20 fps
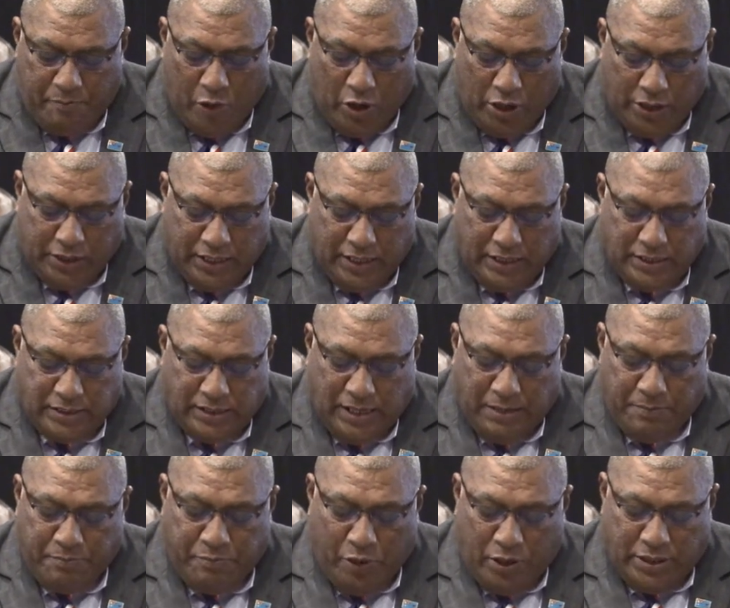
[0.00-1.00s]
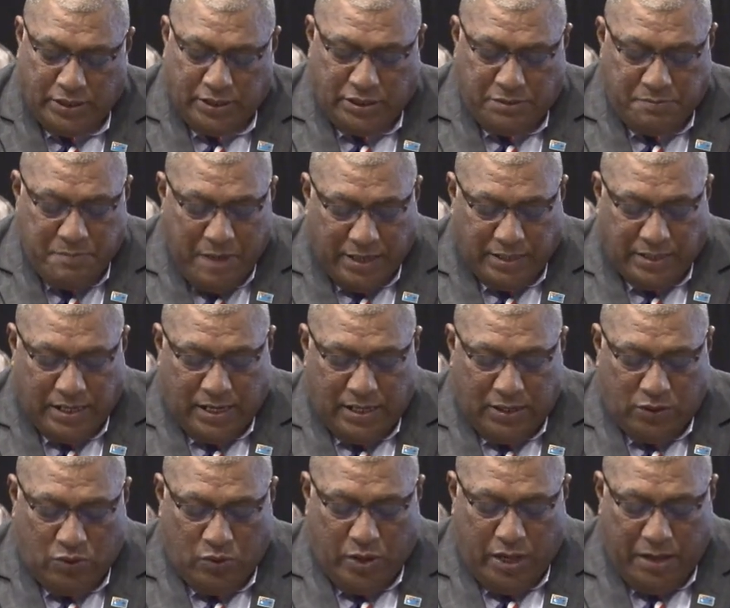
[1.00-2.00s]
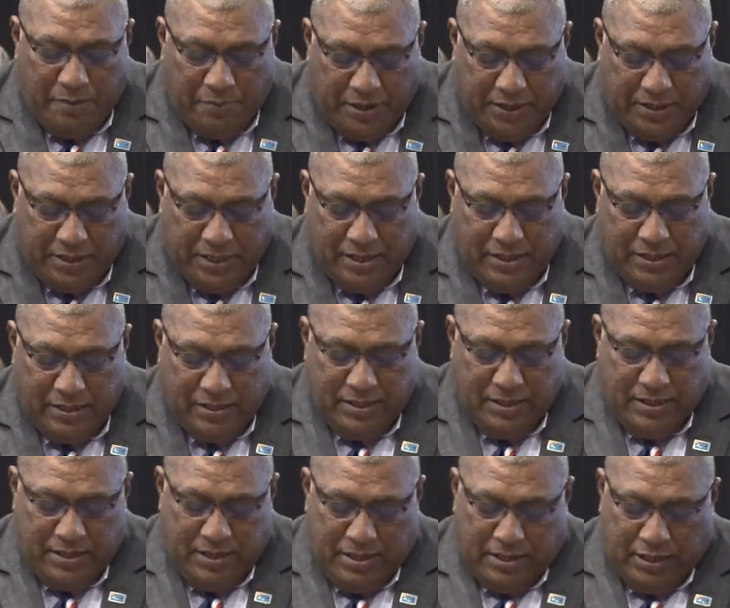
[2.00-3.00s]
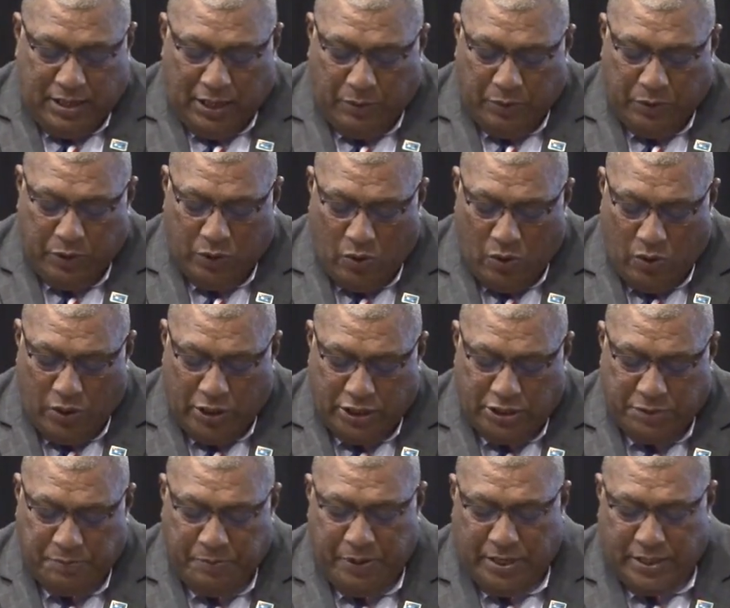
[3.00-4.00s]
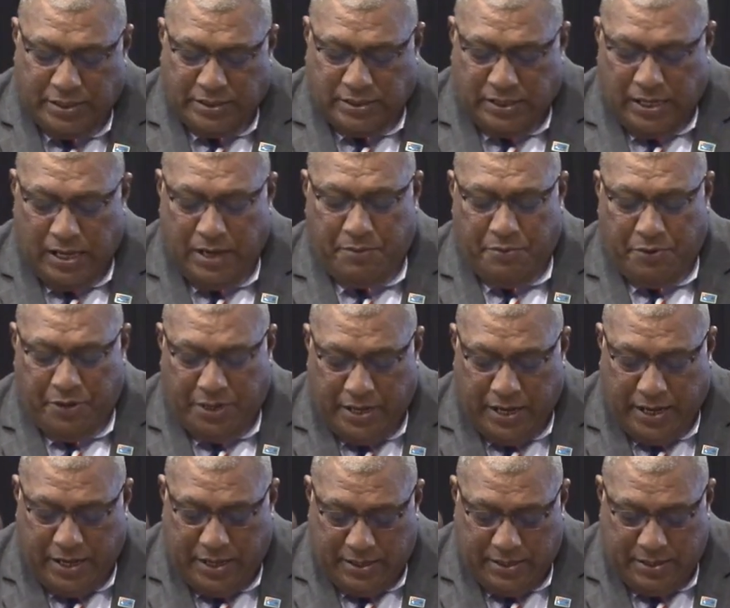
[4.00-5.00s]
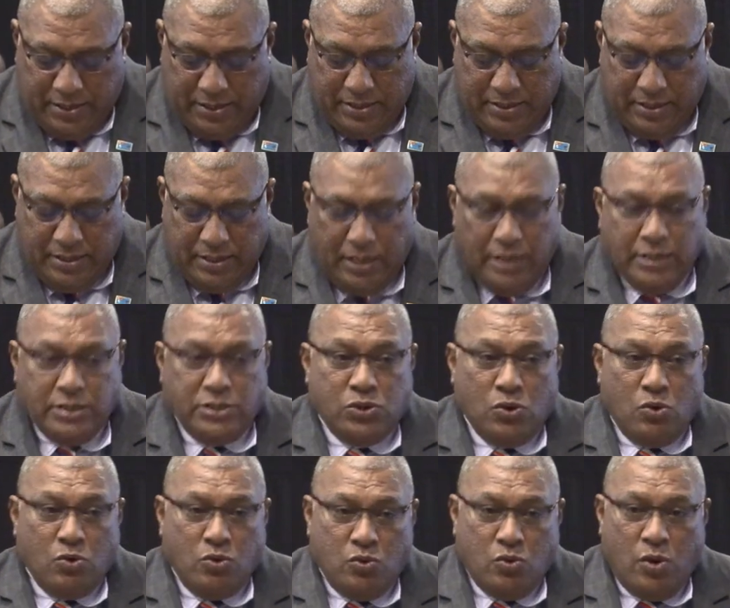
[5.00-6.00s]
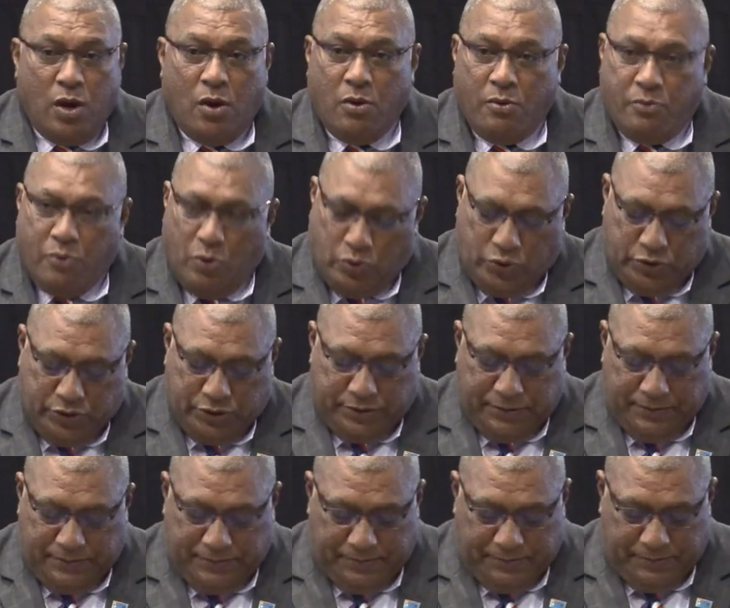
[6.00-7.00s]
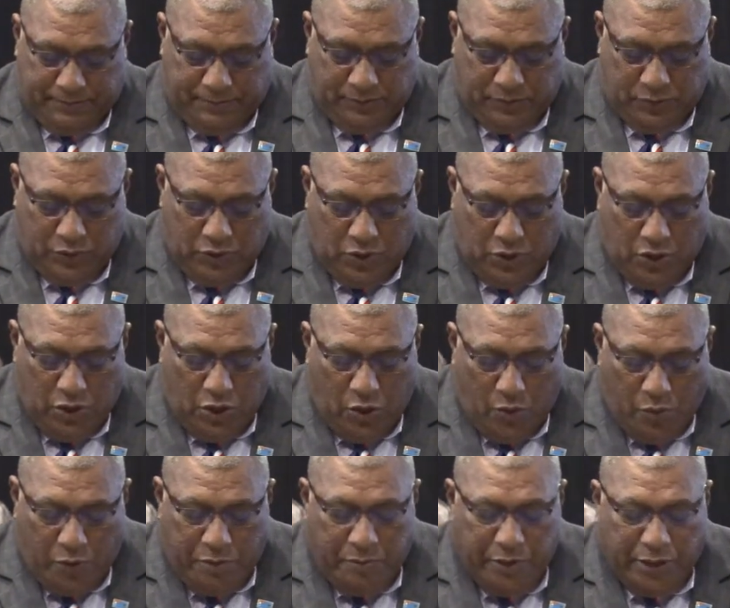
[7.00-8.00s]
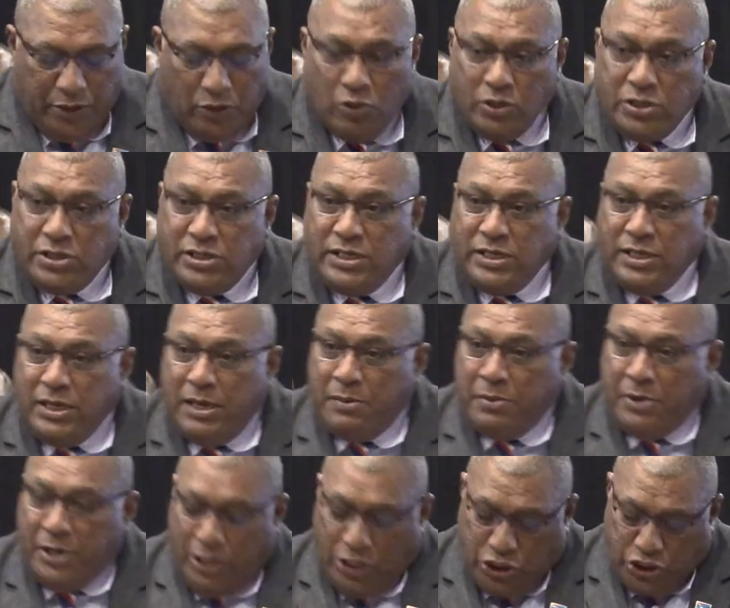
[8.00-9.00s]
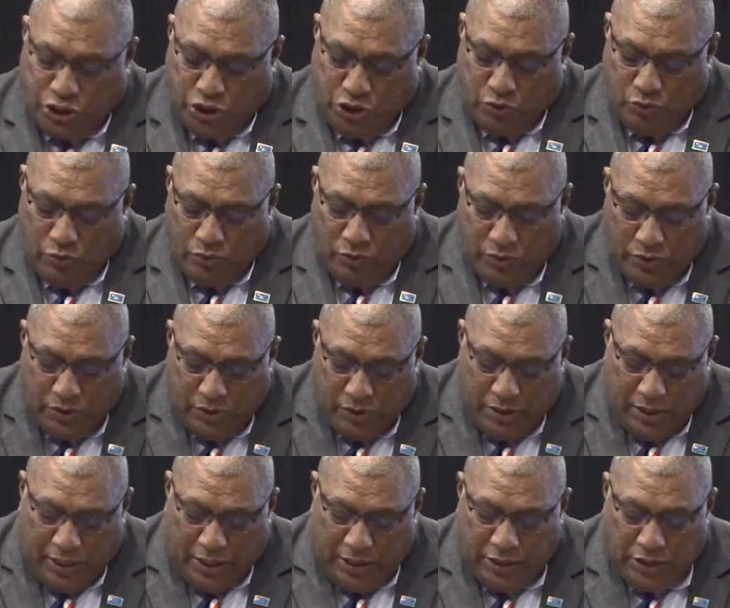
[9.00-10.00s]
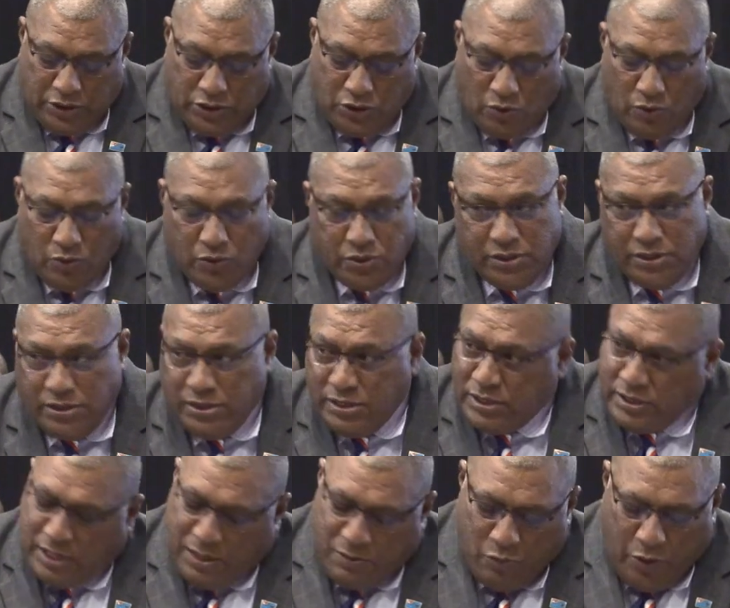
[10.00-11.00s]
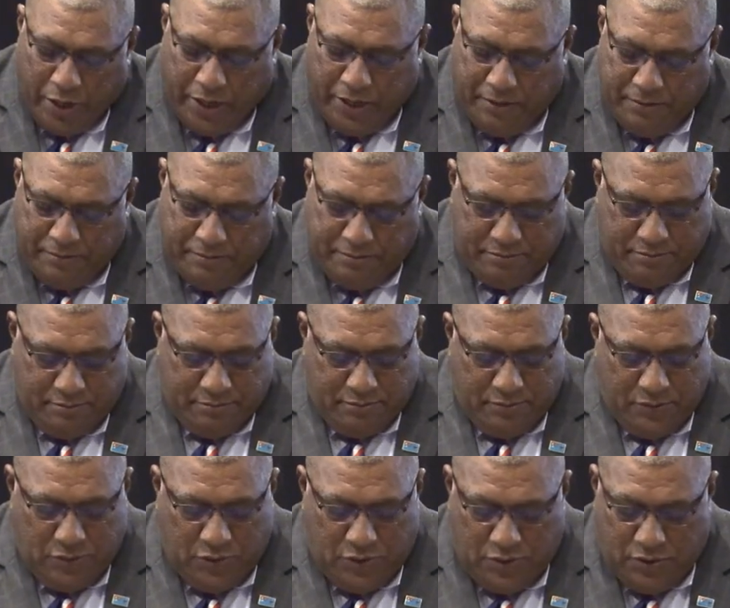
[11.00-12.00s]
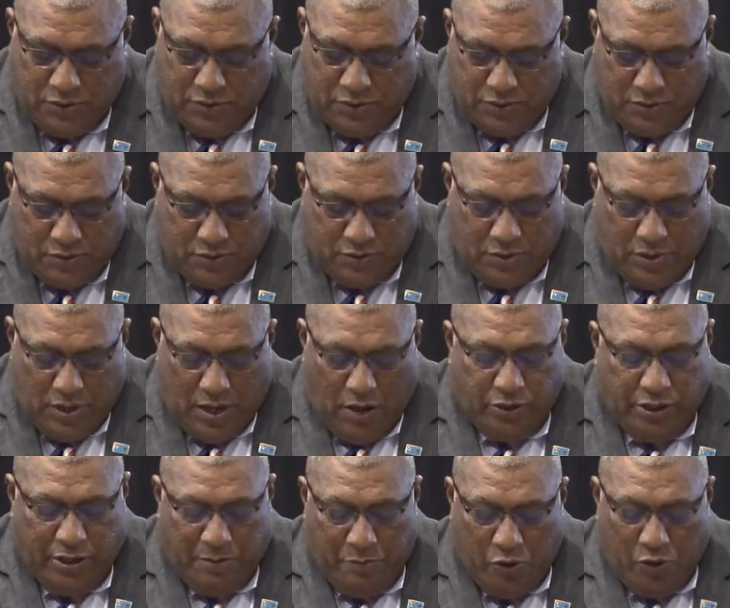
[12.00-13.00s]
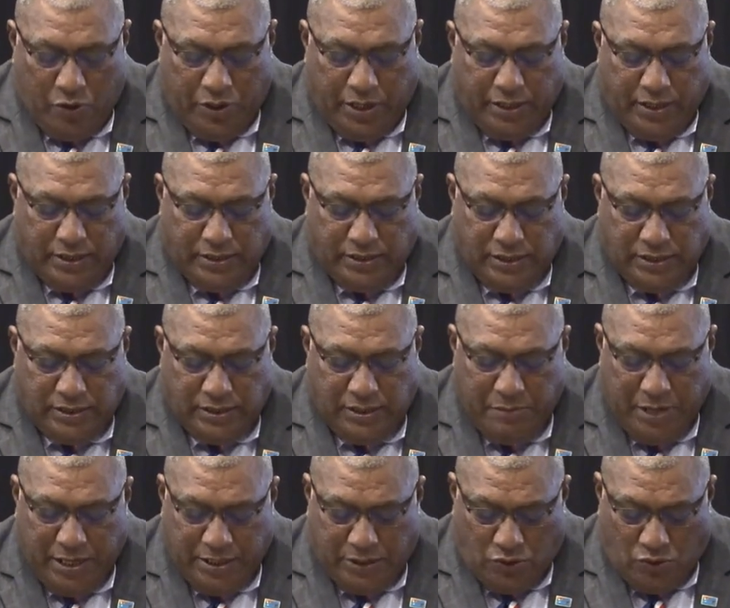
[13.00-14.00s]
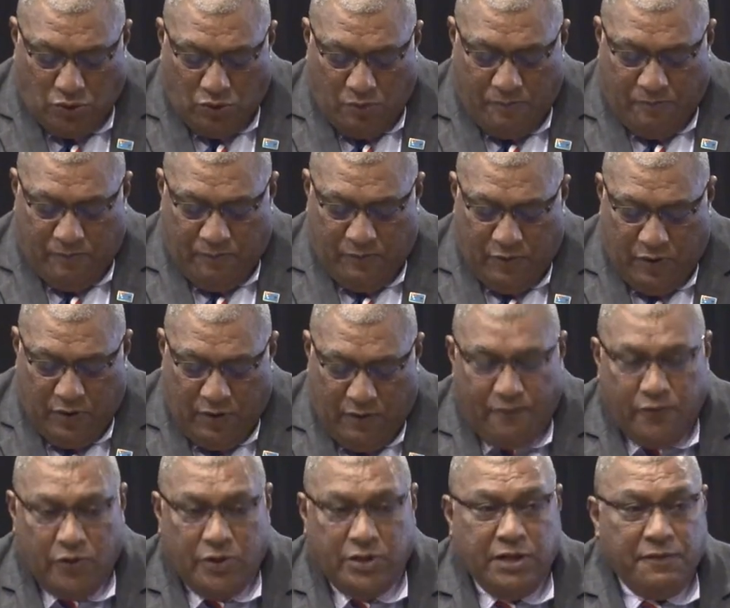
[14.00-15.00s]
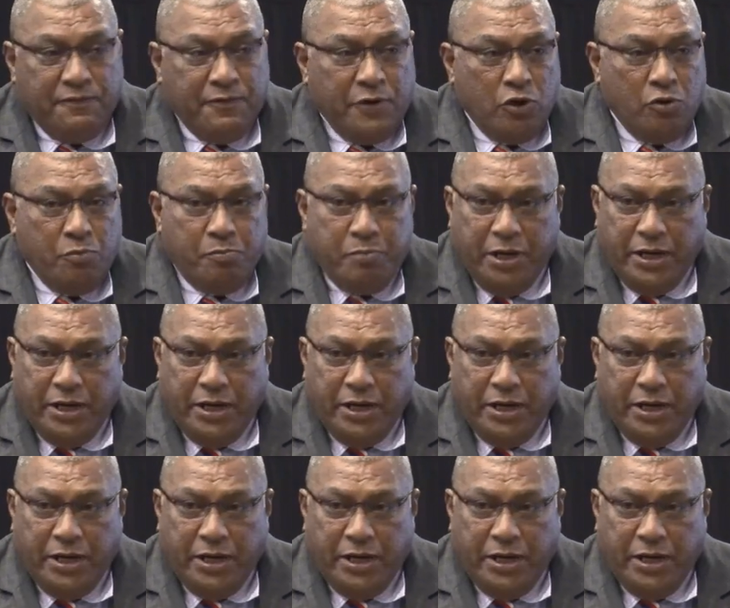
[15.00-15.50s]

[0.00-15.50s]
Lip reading: politics and policies matter to everything that we all experience every day, and so do our votes. We may not see every issue and the solutions the same way. Our democratic system makes room for different